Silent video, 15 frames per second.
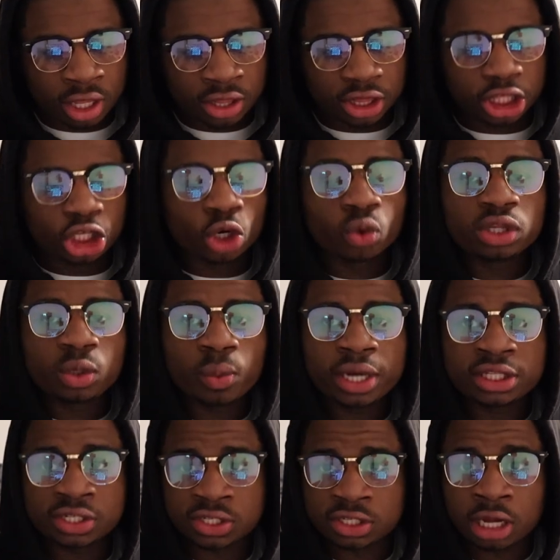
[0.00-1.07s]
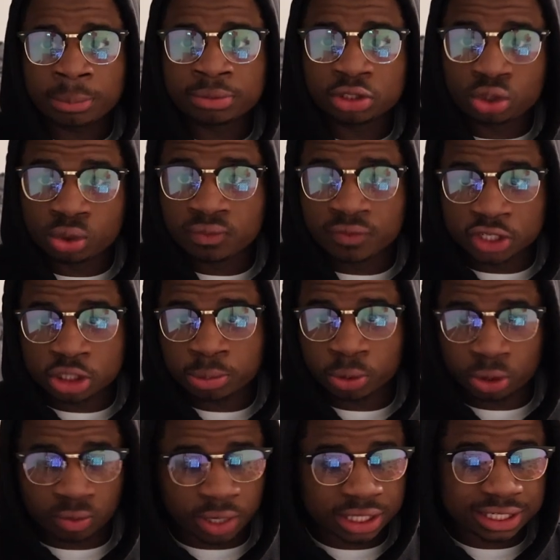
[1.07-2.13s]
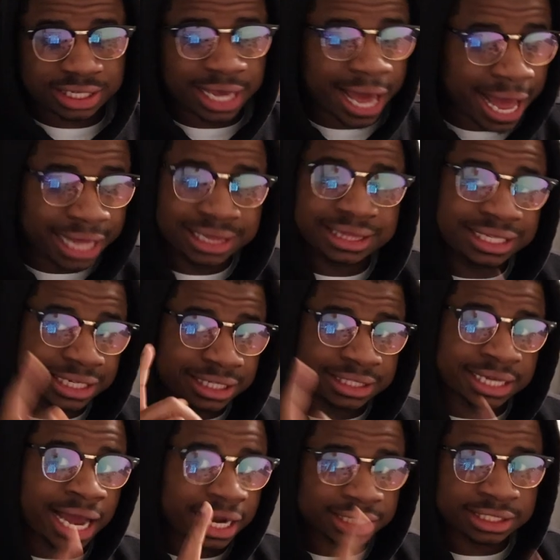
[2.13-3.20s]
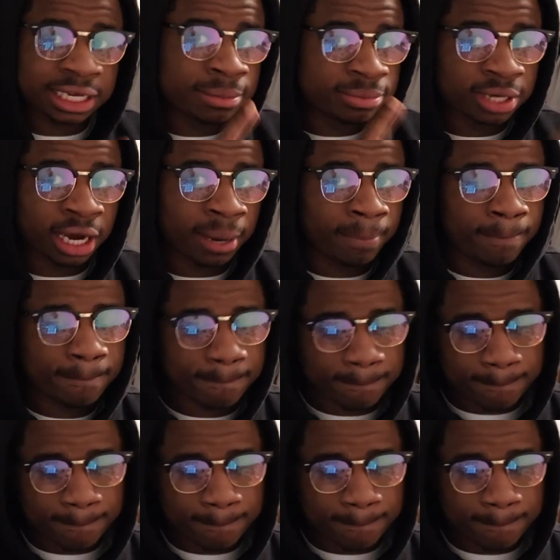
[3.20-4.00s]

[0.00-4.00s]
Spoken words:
The only way to stop the 2 visible threats at the exact same time